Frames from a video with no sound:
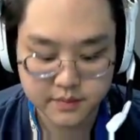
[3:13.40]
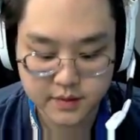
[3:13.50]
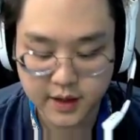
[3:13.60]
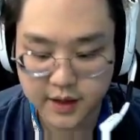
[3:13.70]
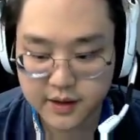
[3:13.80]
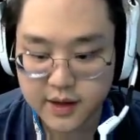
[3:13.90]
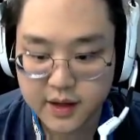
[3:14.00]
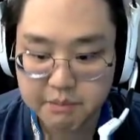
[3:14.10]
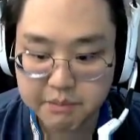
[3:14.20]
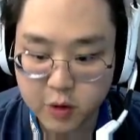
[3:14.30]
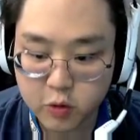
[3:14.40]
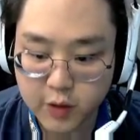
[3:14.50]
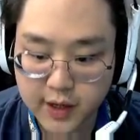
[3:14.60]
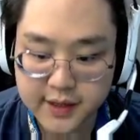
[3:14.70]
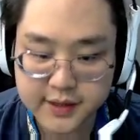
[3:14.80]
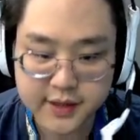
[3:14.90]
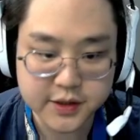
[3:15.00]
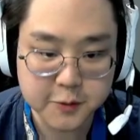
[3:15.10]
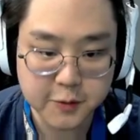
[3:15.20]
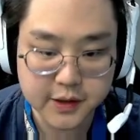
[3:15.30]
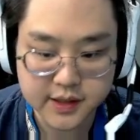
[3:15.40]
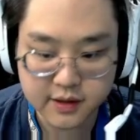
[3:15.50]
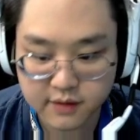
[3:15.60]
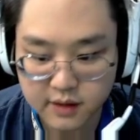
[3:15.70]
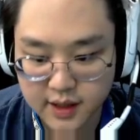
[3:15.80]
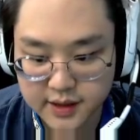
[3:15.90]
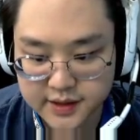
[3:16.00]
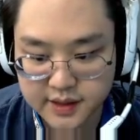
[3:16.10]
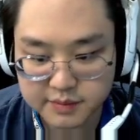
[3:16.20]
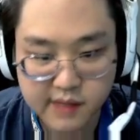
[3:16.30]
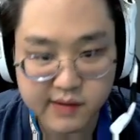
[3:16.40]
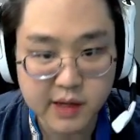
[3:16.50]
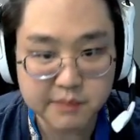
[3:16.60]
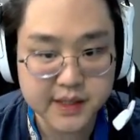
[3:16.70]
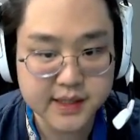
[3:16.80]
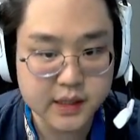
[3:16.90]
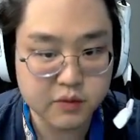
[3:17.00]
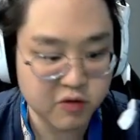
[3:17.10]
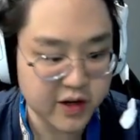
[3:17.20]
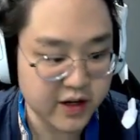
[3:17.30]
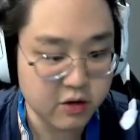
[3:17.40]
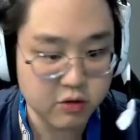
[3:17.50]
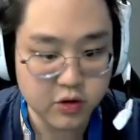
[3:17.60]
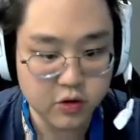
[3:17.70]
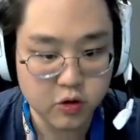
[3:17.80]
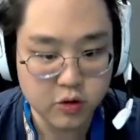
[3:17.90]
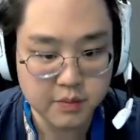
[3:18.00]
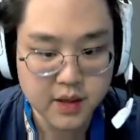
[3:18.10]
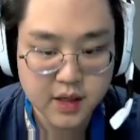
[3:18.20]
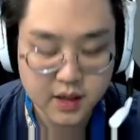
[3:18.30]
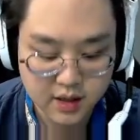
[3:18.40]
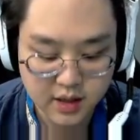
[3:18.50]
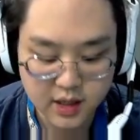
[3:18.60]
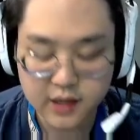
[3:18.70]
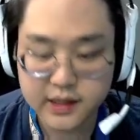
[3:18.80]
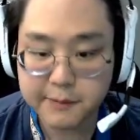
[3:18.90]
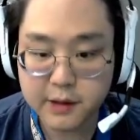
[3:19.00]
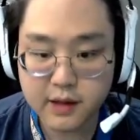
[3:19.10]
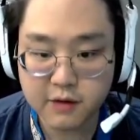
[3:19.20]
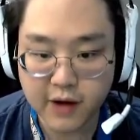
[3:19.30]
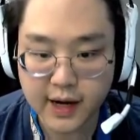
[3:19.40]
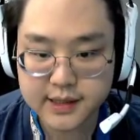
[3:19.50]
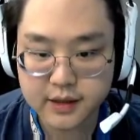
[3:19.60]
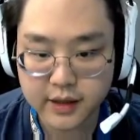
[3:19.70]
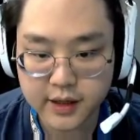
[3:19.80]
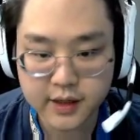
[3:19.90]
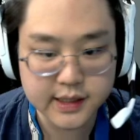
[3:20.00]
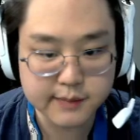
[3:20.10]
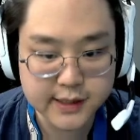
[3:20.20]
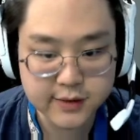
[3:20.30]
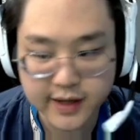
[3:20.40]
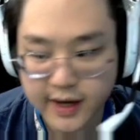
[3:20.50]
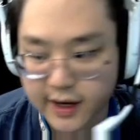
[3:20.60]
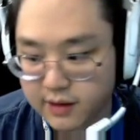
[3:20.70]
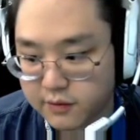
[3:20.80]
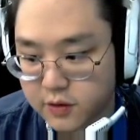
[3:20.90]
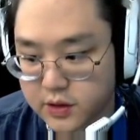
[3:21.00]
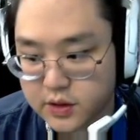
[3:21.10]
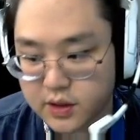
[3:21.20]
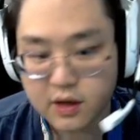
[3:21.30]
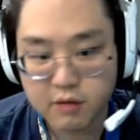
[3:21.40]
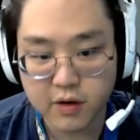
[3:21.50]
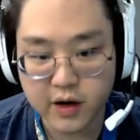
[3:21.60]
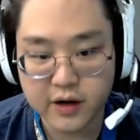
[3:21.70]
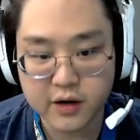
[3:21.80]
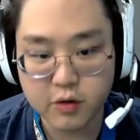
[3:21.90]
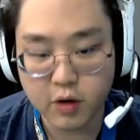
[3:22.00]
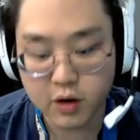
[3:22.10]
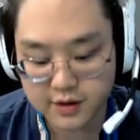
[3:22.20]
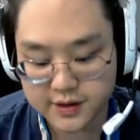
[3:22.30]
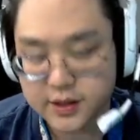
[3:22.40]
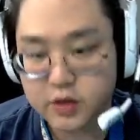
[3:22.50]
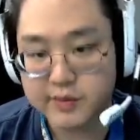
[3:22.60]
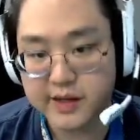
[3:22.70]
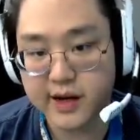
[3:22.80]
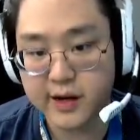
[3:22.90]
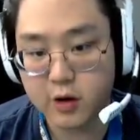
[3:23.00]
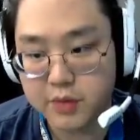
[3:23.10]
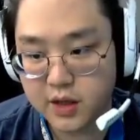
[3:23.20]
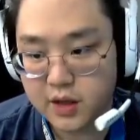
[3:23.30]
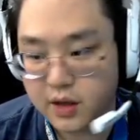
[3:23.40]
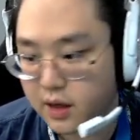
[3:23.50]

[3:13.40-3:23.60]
Okay. Build-wise, I just went Tear of the Goddess. I'm saving my biscuits for when I go Oon. Typically, Ryze laning, especially at higher levels, where you are this extremely high LP,